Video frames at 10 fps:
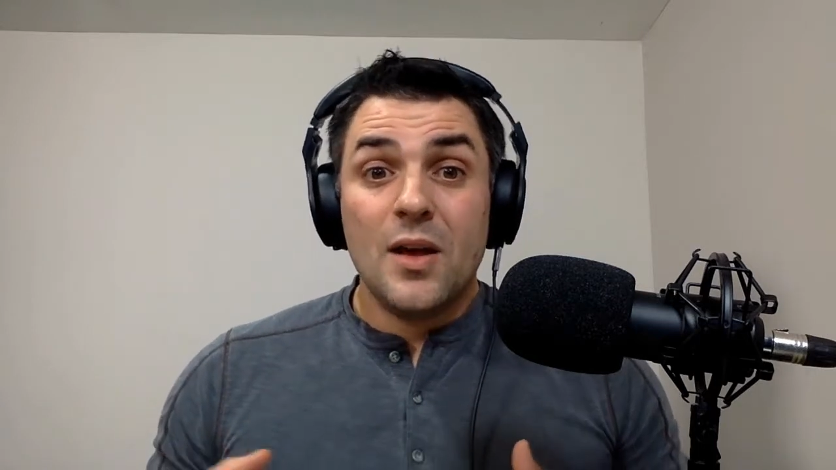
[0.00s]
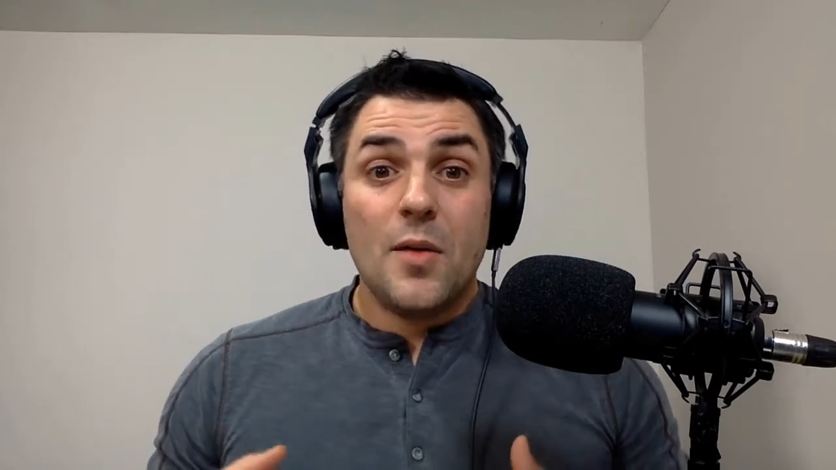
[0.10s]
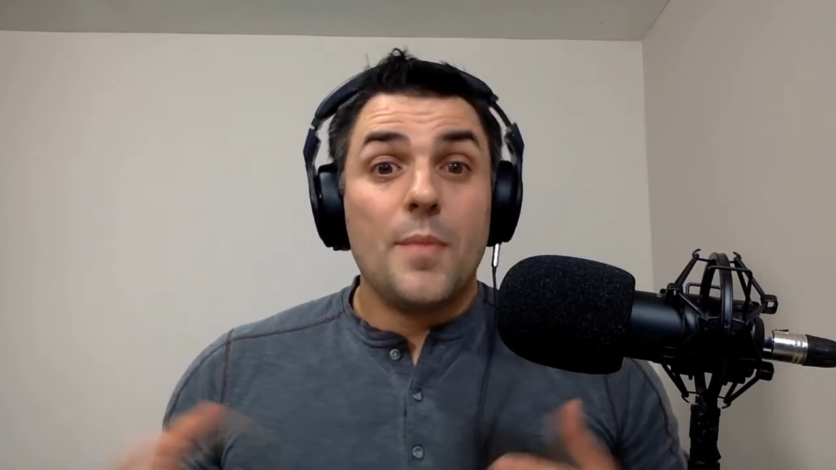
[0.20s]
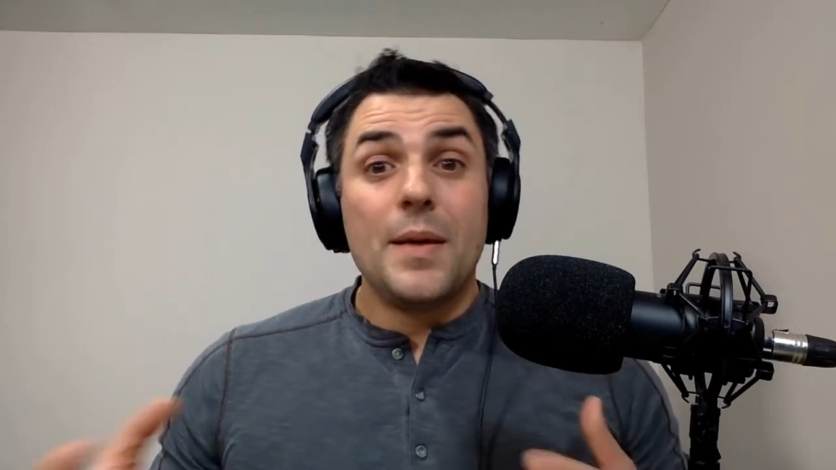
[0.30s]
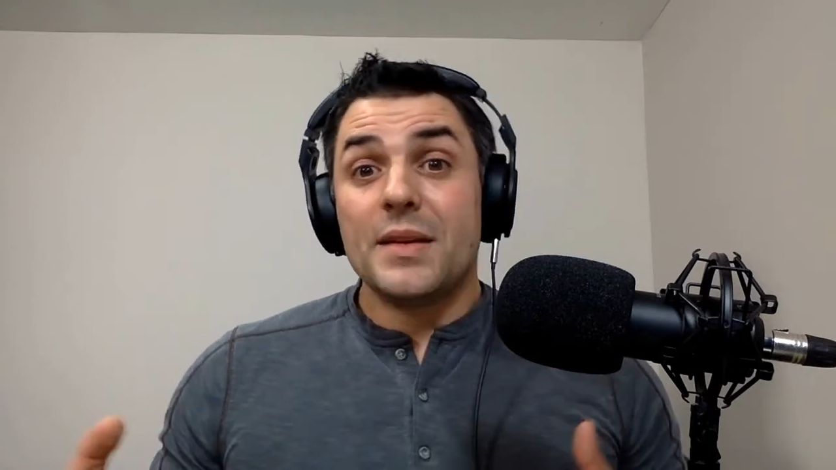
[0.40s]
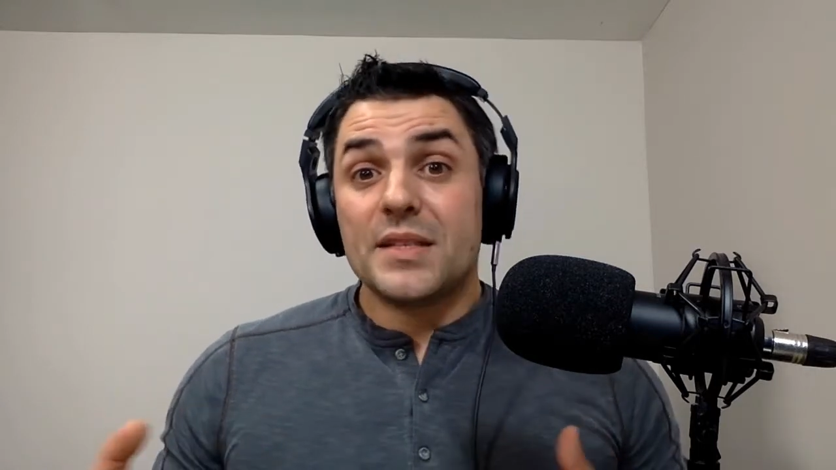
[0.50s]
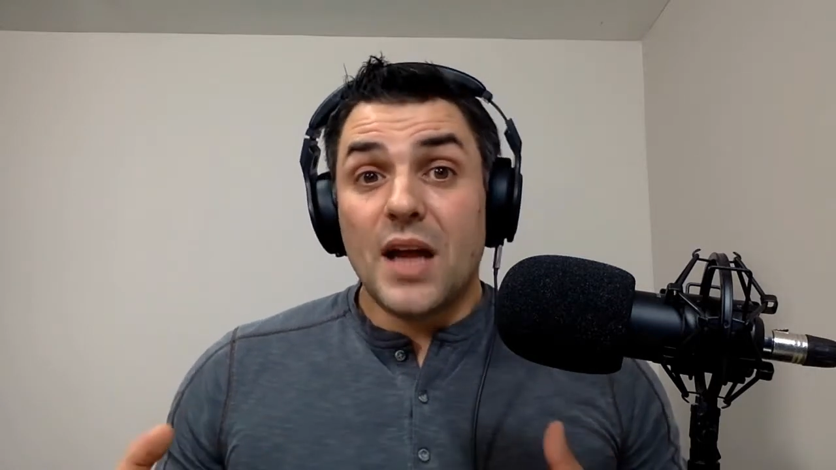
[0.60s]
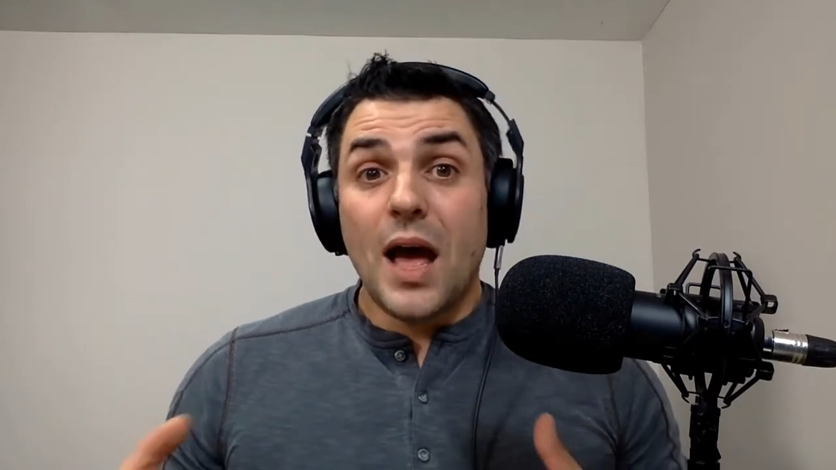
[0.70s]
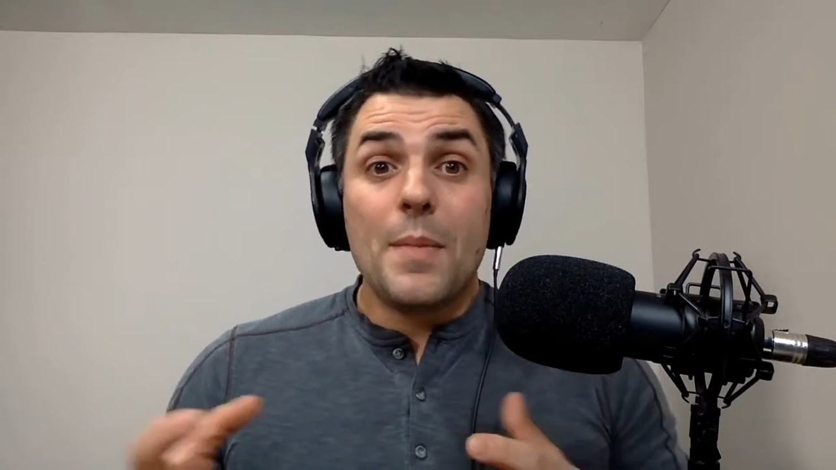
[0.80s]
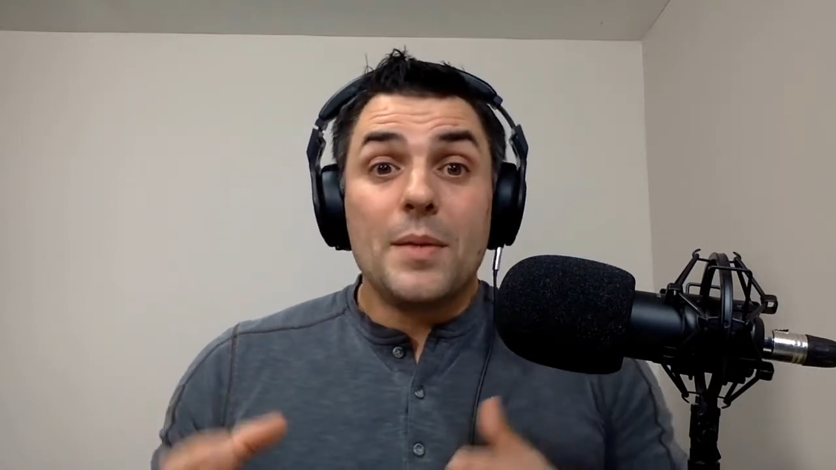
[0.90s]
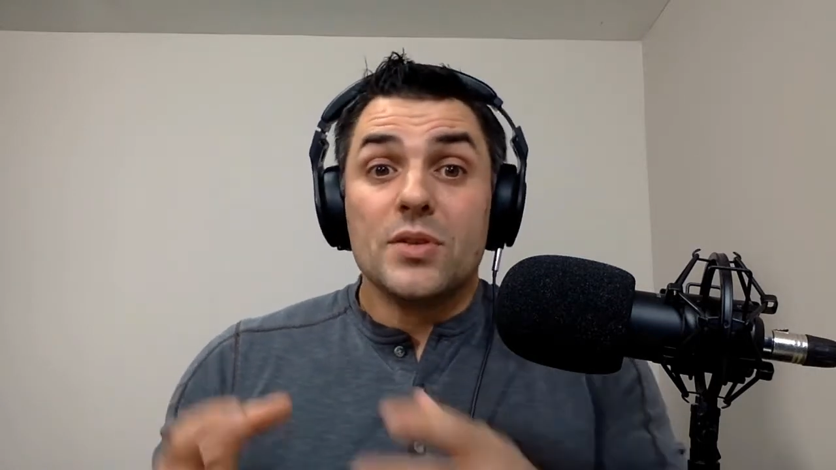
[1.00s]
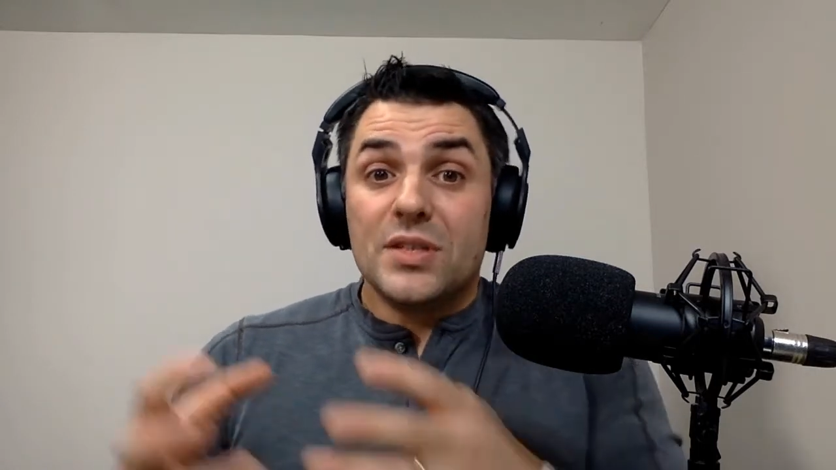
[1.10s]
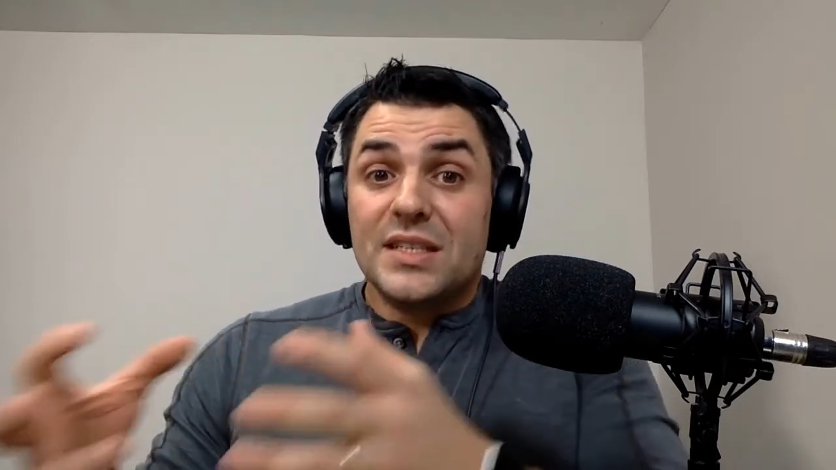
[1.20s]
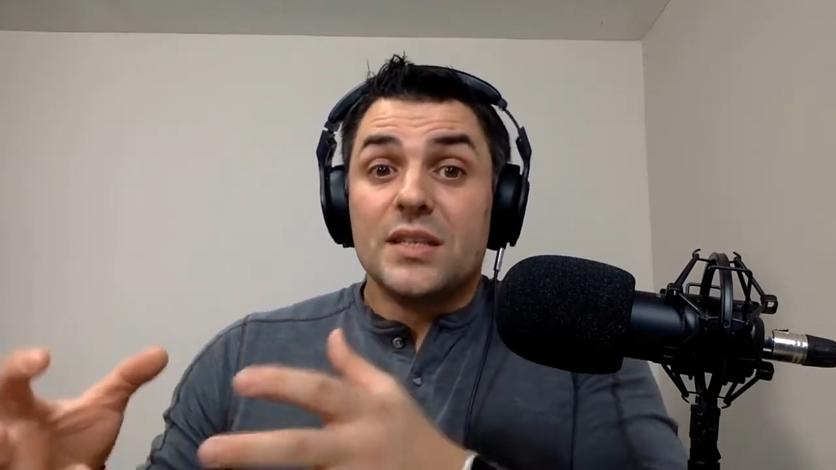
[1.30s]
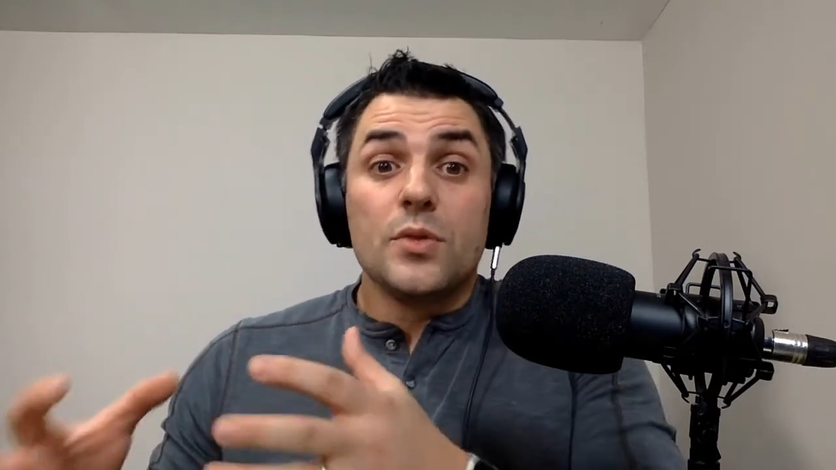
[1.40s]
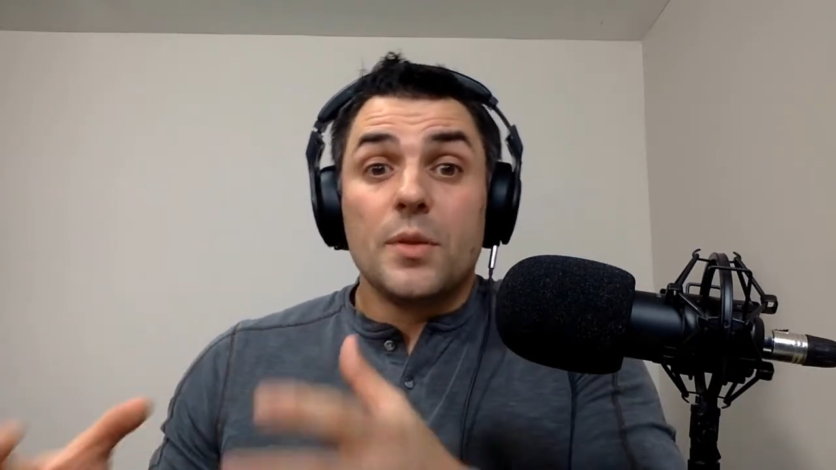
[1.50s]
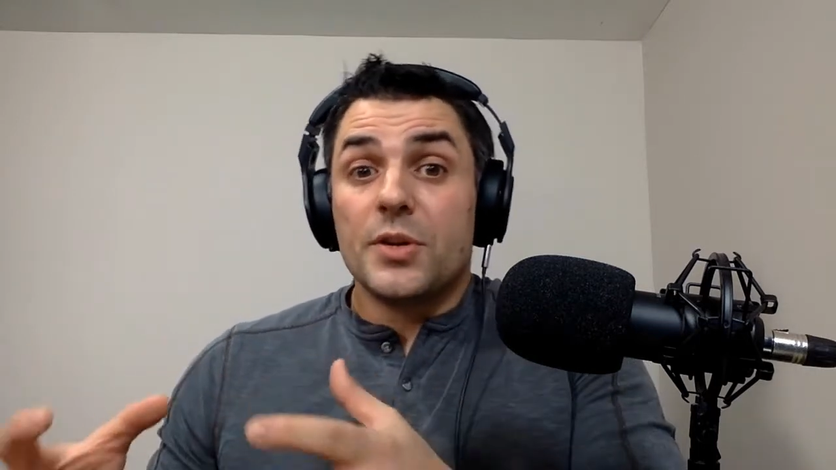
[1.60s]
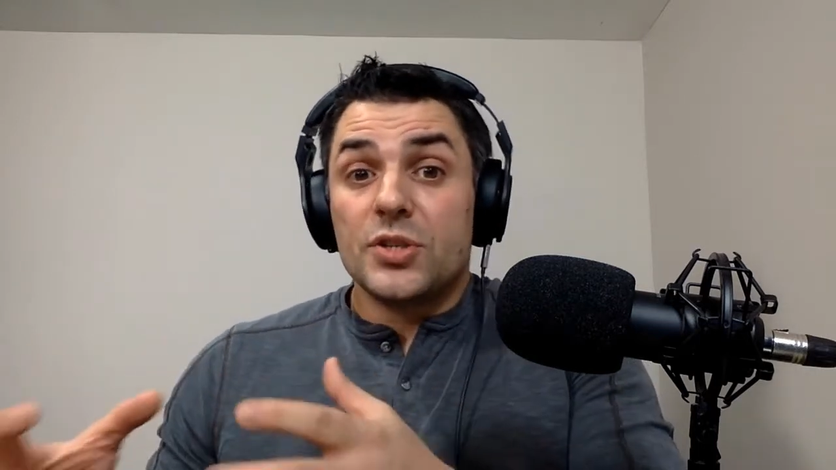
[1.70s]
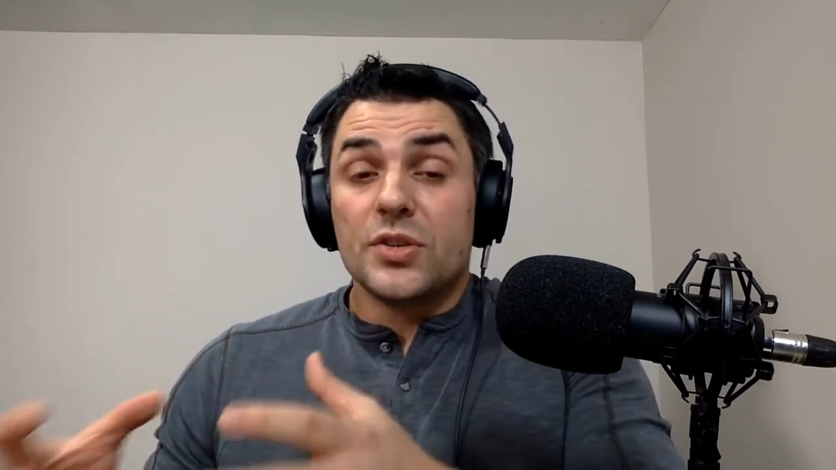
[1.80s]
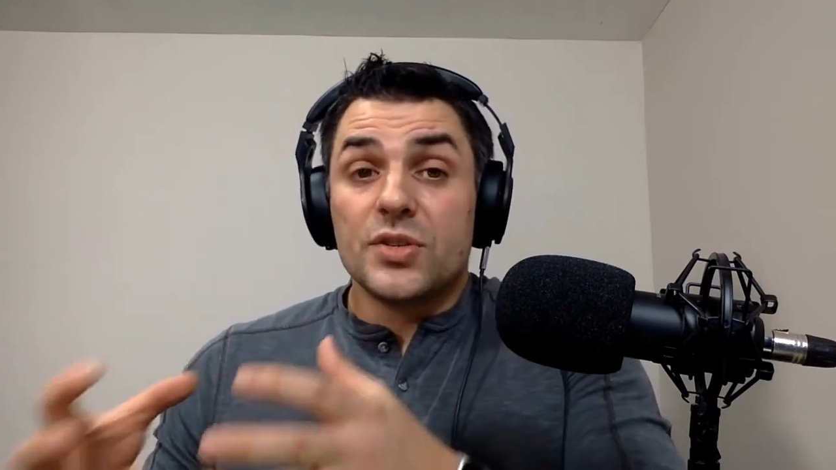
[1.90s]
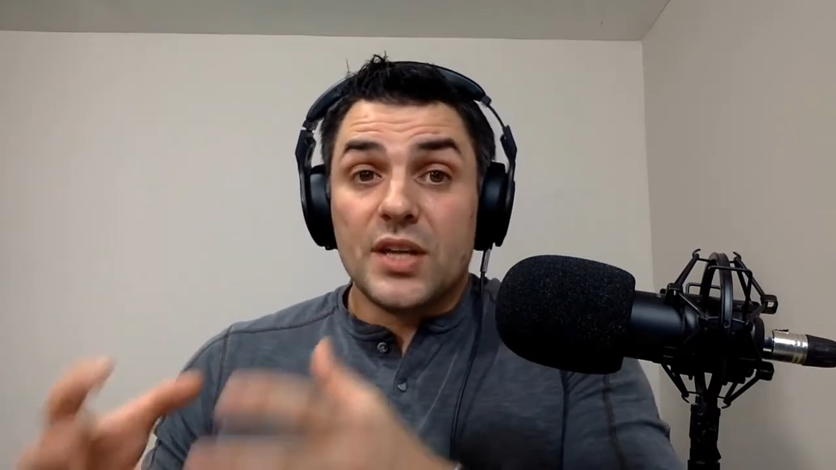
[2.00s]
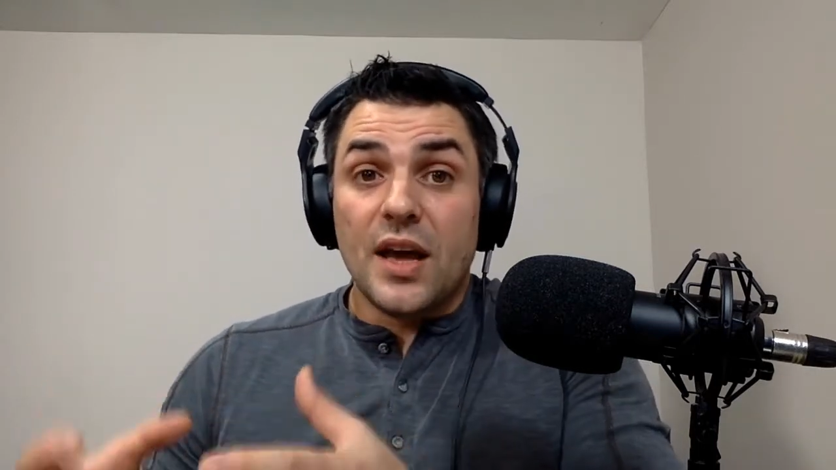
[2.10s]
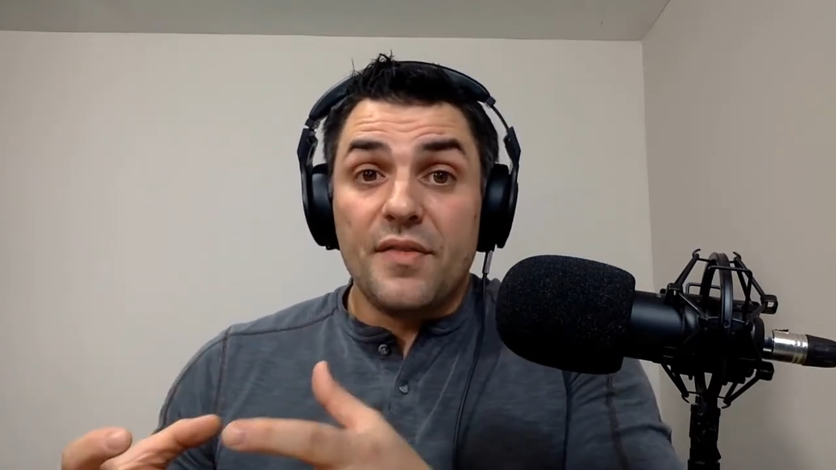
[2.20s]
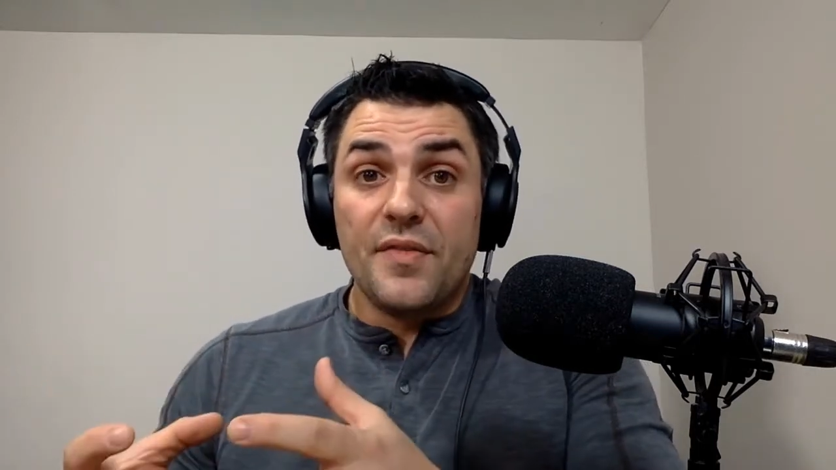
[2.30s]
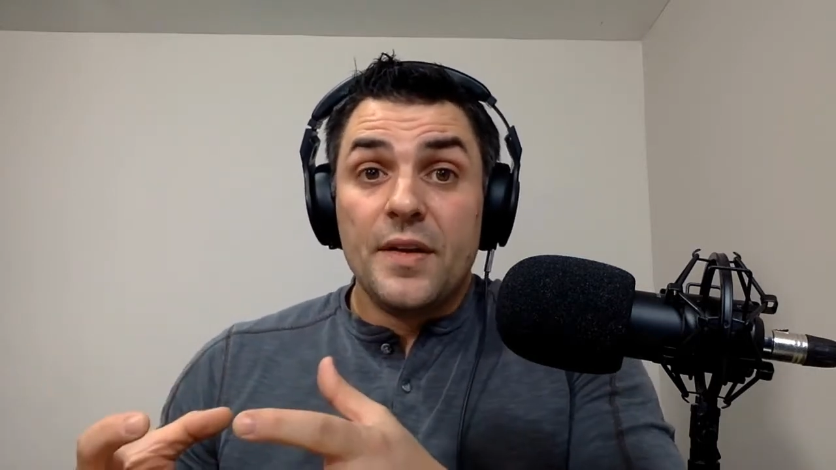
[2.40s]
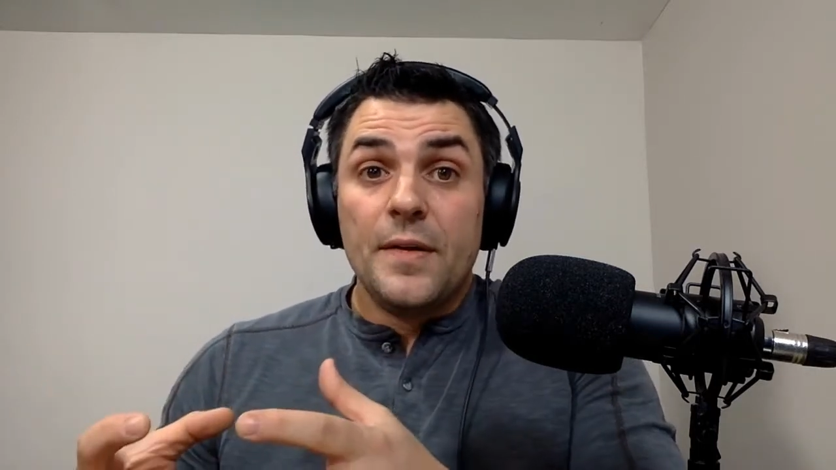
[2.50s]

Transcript: But maybe it's not. Maybe you're dealing with a bunch of other stuff